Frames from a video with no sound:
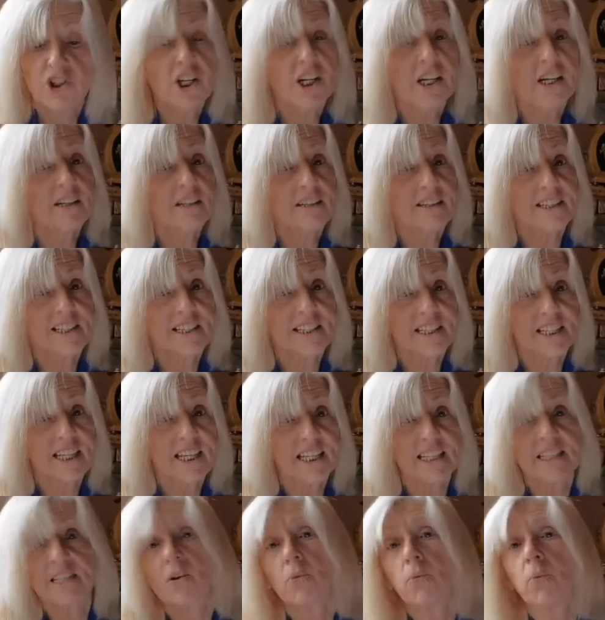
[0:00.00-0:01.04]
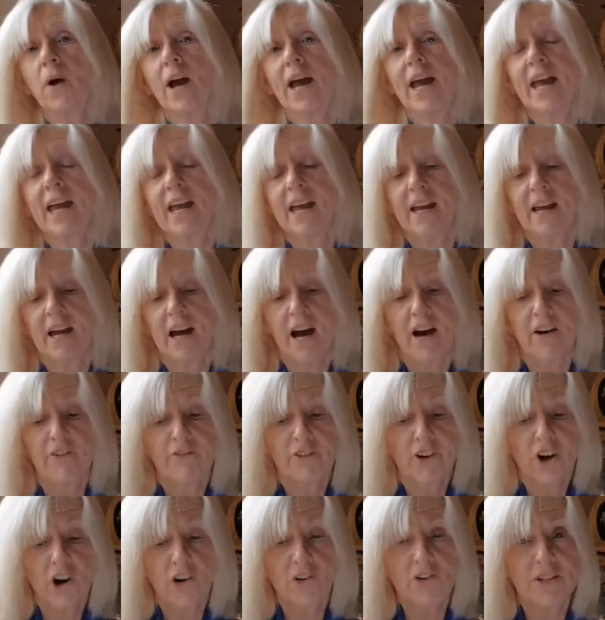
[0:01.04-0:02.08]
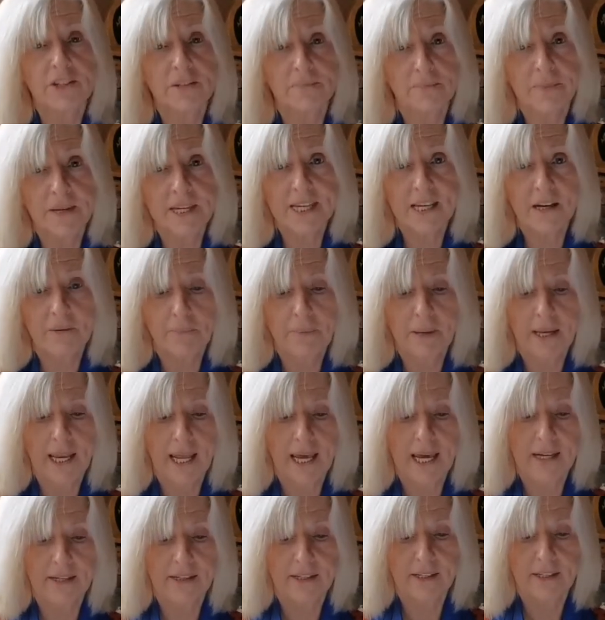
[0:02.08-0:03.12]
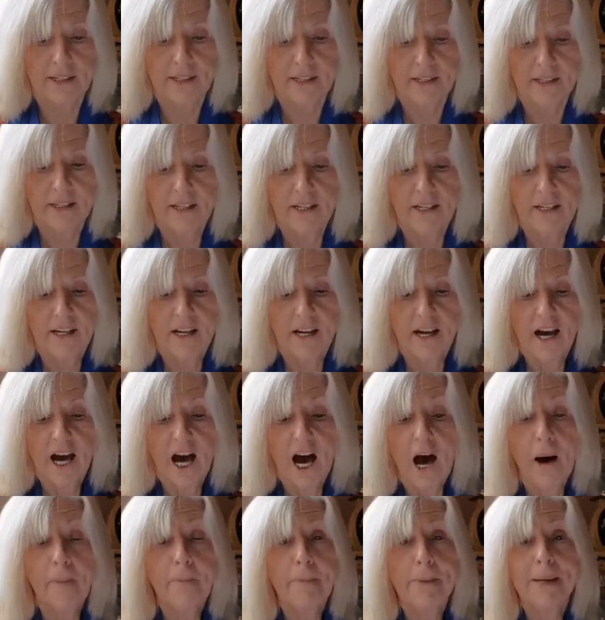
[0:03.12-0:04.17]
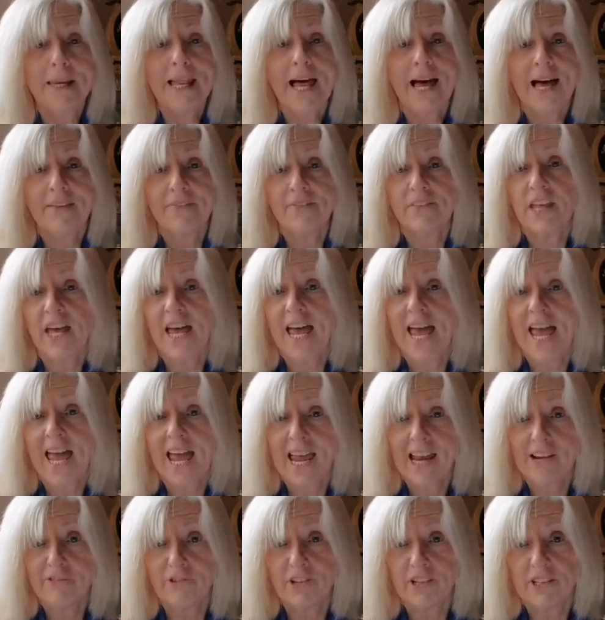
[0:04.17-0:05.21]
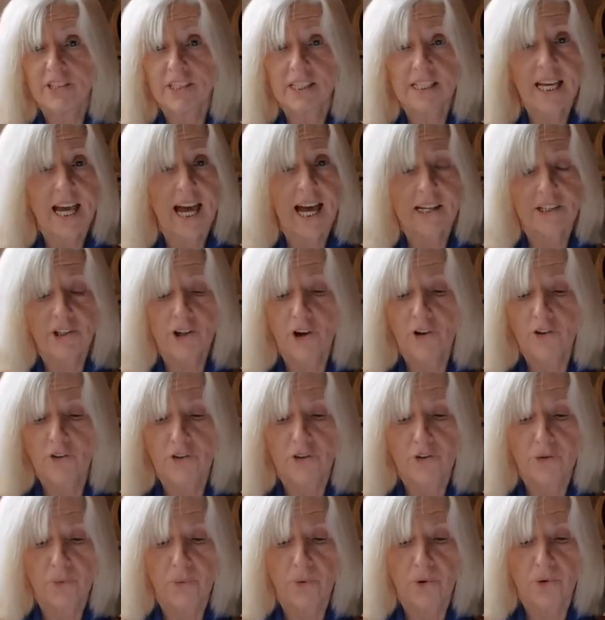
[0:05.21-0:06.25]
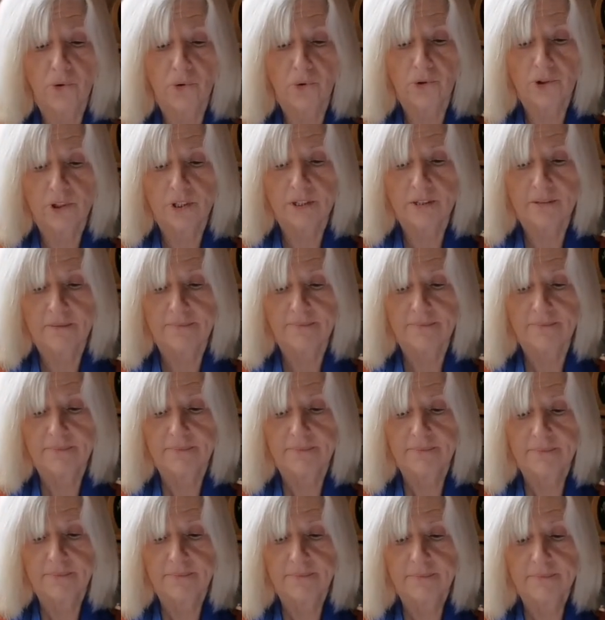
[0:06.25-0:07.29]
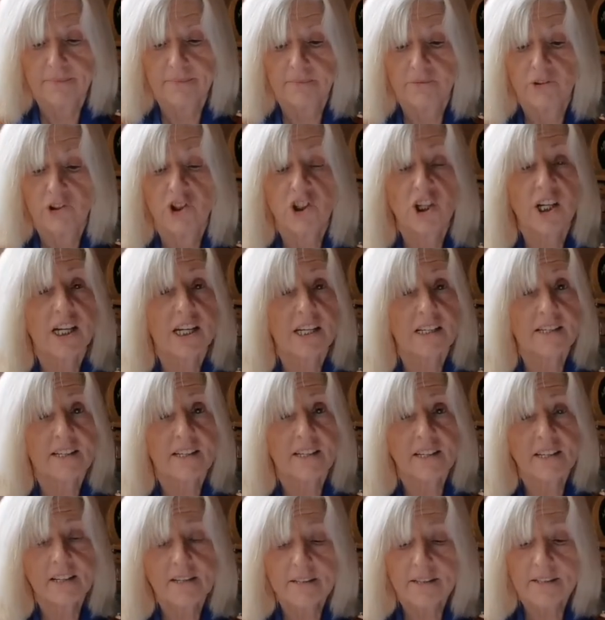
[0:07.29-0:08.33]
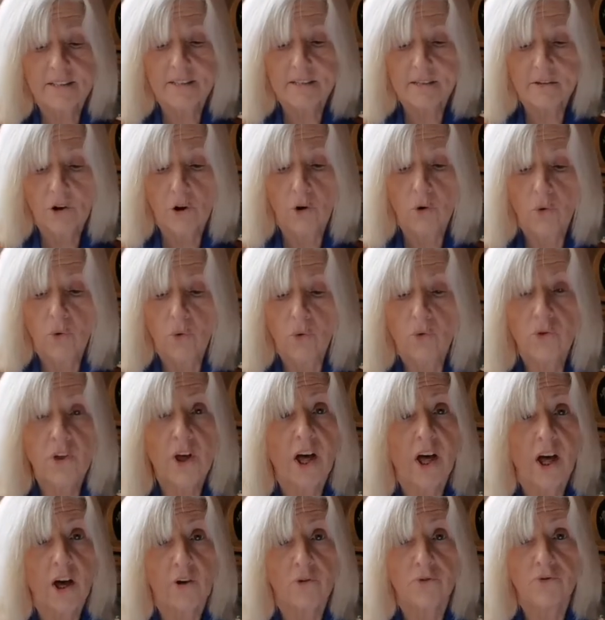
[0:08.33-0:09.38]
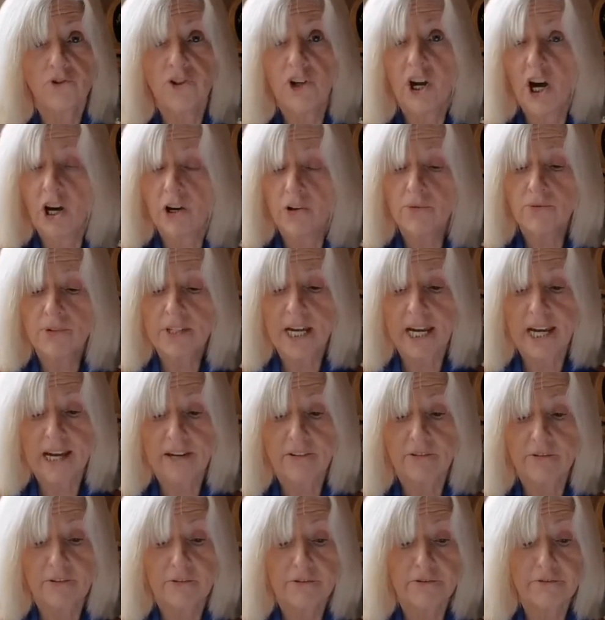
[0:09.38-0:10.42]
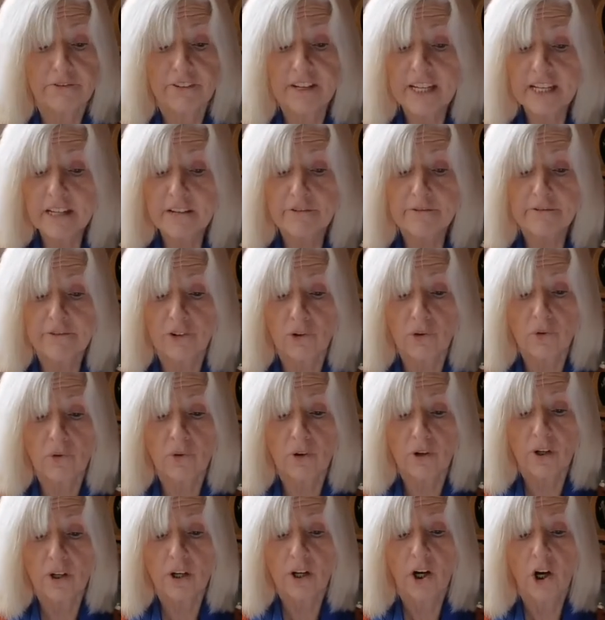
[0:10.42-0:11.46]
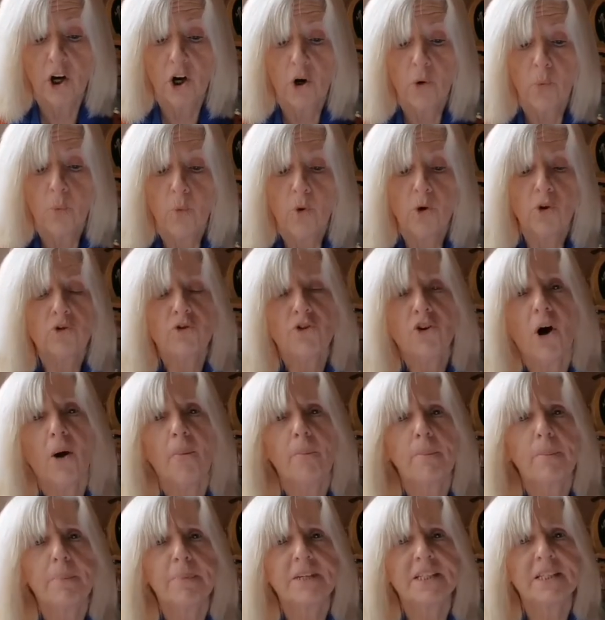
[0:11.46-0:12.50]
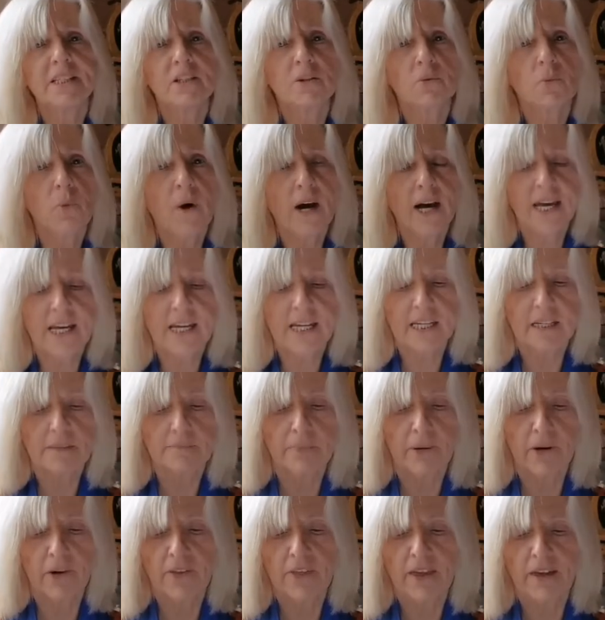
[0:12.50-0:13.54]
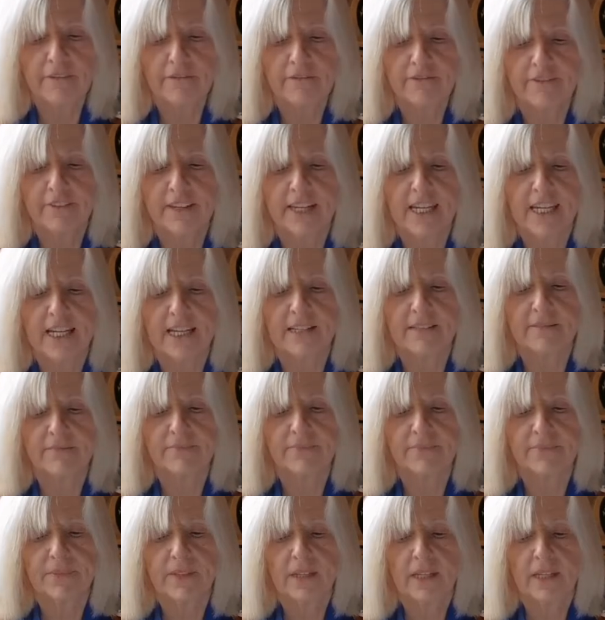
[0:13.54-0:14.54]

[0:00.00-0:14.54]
Jesus is aware of God's bigger plan, a plan that Herod cannot thwart. Jesus, although no doubt fearful, will not be swayed by that fear.